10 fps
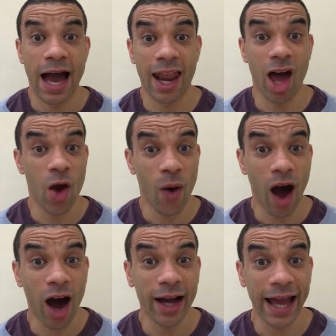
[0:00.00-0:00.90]
Hello,
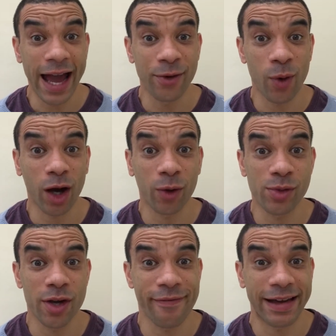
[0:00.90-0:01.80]
hi, and welcome
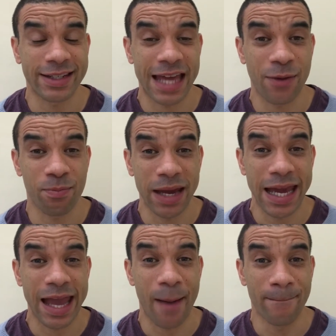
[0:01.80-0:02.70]
to Fact of the Day with
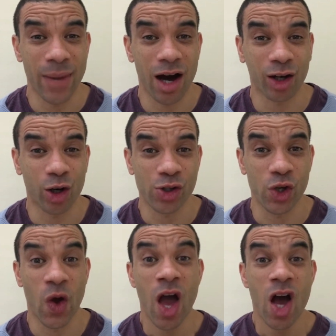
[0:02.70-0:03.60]
me, Mark Lotsu.